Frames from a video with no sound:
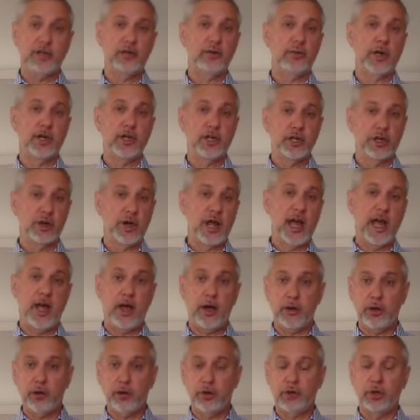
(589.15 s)
To register
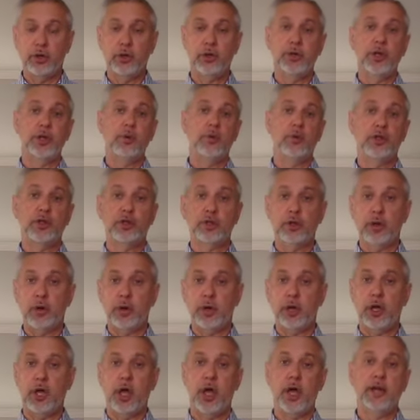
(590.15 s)
how you're doing, what's
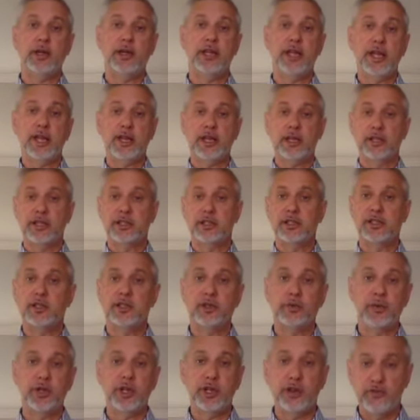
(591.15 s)
going on, take in
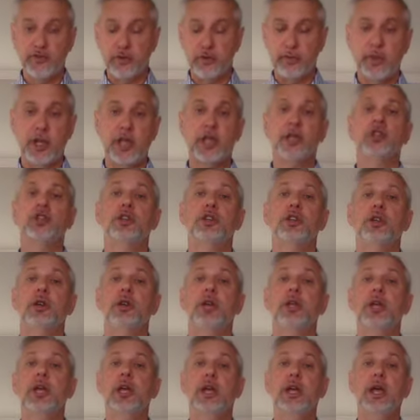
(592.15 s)
sensory information.
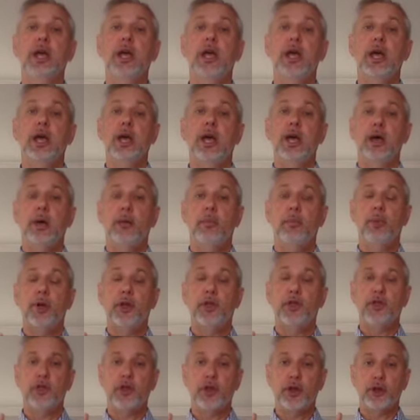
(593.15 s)

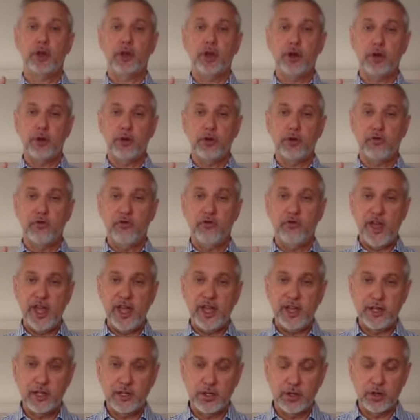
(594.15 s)
But the
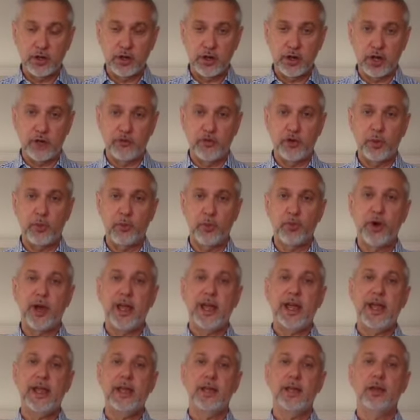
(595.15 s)
vagus nerve, the
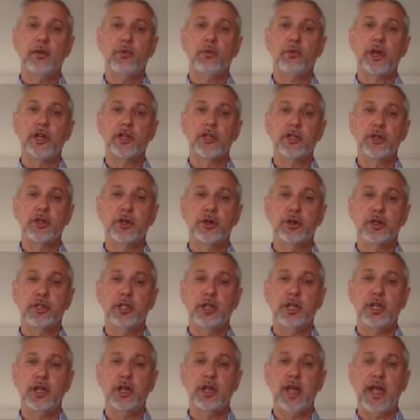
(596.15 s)
brain, registers
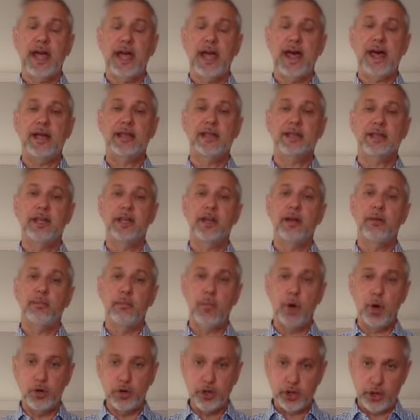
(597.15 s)
it as an
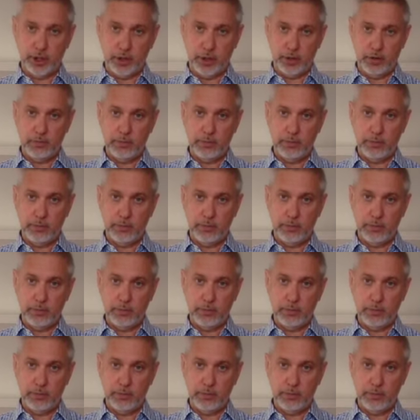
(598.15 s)
emotion.